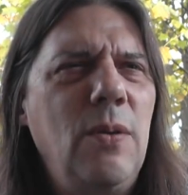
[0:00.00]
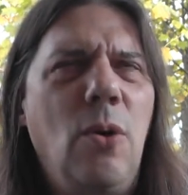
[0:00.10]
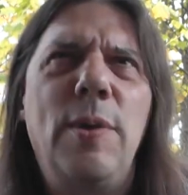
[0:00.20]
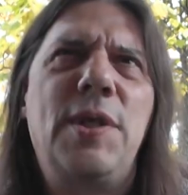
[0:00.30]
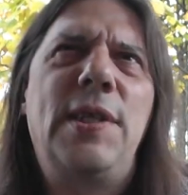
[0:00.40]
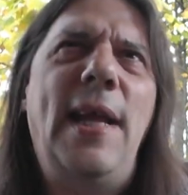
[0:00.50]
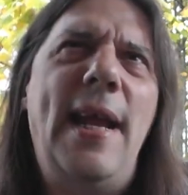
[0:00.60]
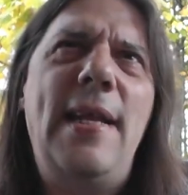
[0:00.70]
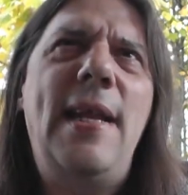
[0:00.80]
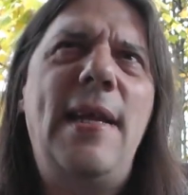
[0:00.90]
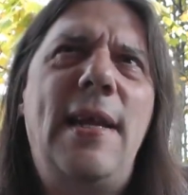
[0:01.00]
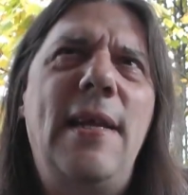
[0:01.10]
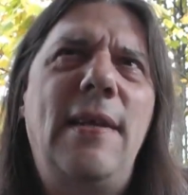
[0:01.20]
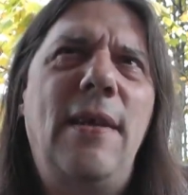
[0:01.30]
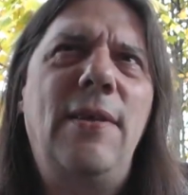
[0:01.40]
was it the 88
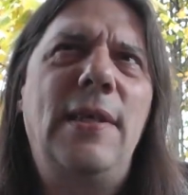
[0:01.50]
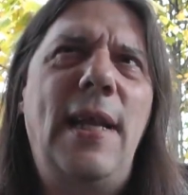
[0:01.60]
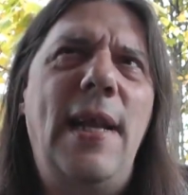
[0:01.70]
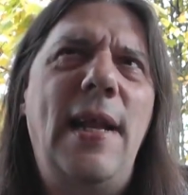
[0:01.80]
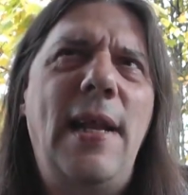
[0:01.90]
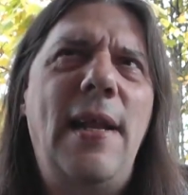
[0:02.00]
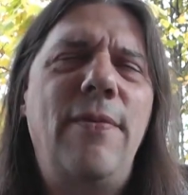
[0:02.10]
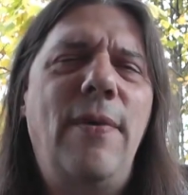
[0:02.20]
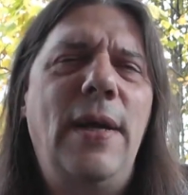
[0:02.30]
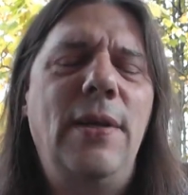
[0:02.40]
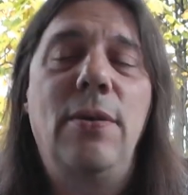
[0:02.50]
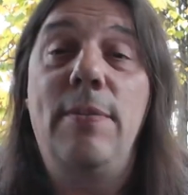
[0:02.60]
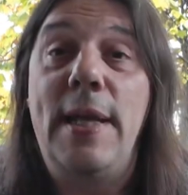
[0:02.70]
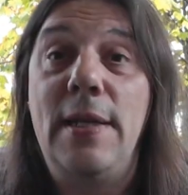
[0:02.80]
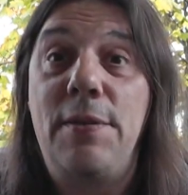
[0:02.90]
Candela and the 888 regular?
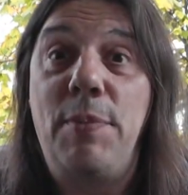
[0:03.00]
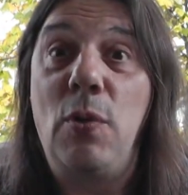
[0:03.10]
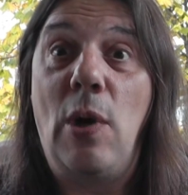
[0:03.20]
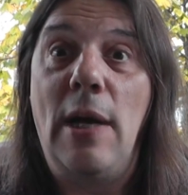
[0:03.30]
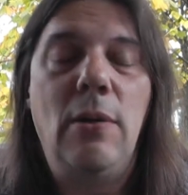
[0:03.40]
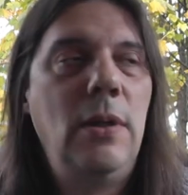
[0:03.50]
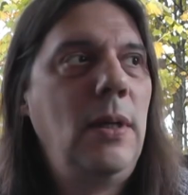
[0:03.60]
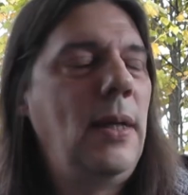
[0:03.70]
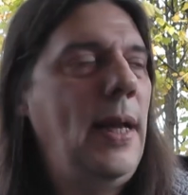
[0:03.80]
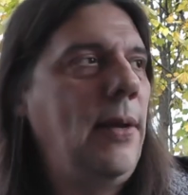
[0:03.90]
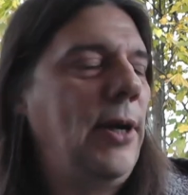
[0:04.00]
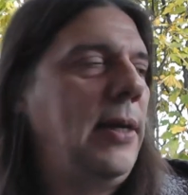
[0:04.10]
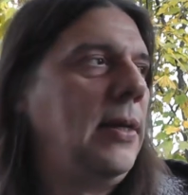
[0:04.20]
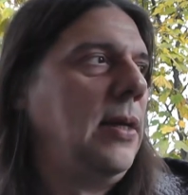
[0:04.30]
Man, it's been a while. Anyway,